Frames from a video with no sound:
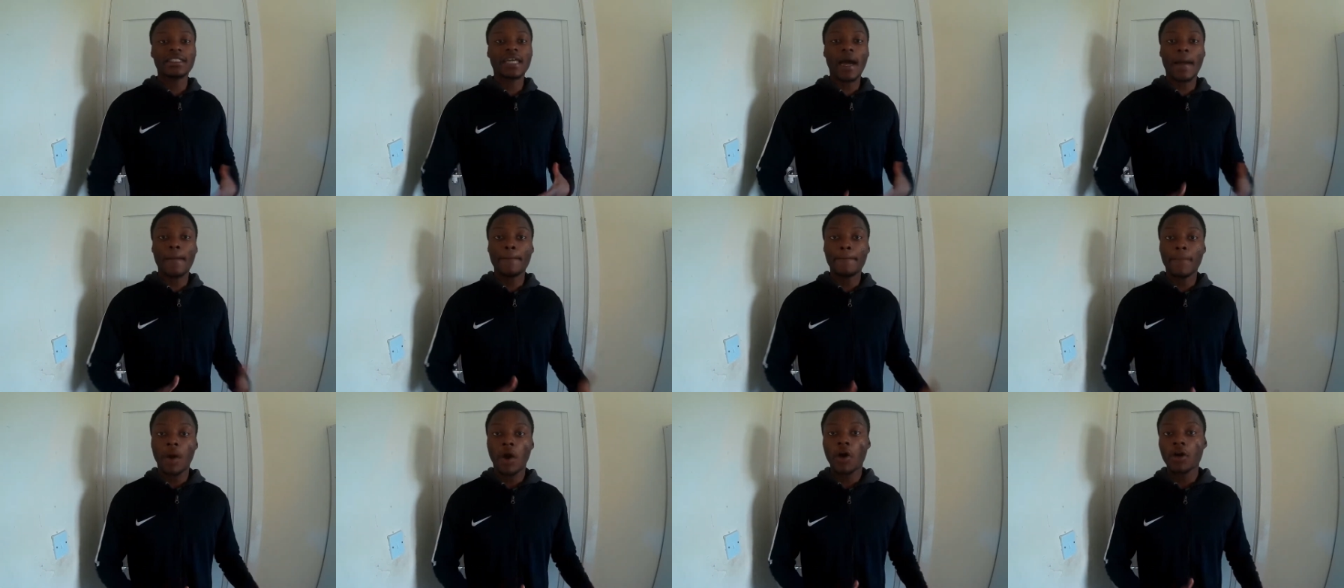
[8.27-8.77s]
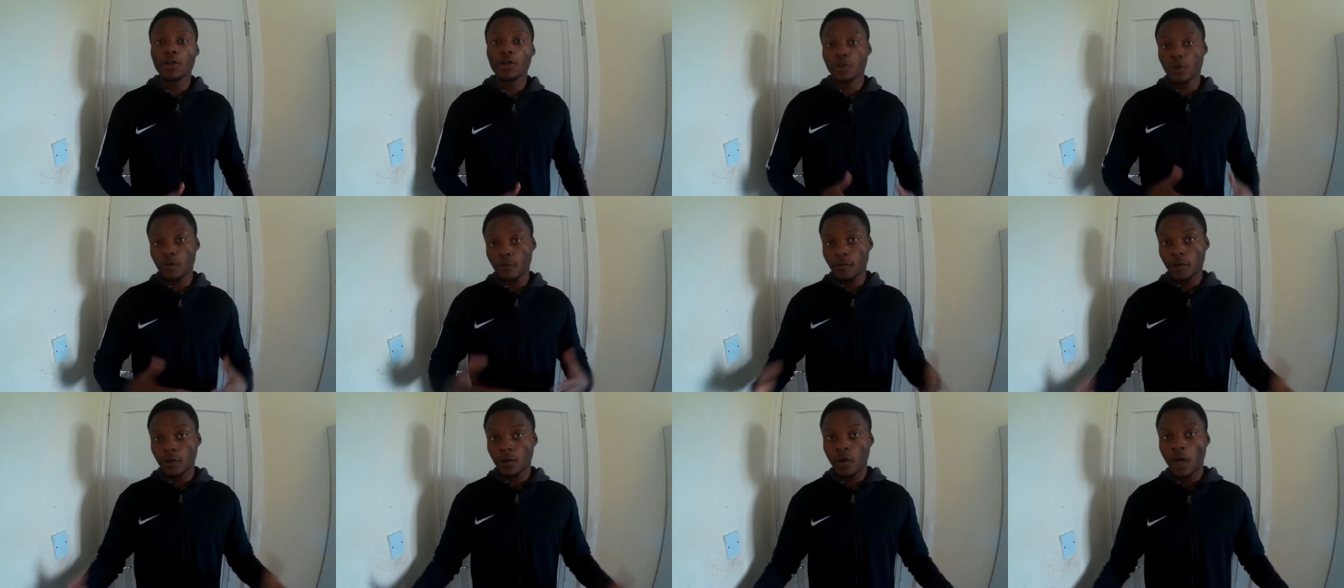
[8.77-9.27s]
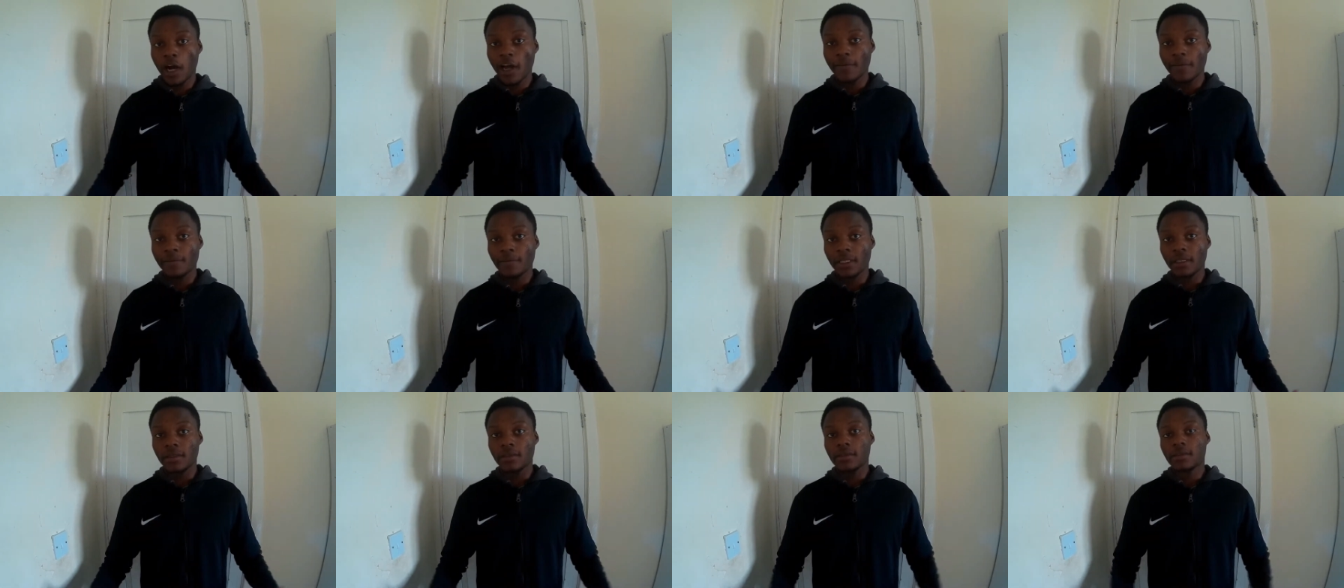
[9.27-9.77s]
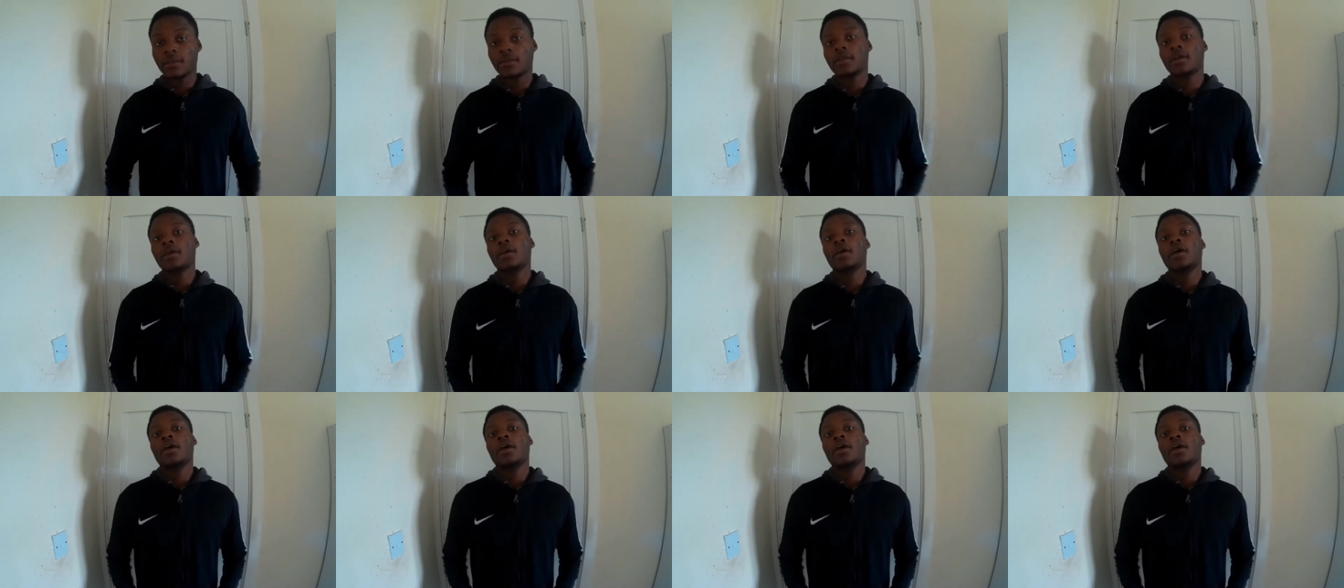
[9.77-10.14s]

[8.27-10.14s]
type bars over grime beats.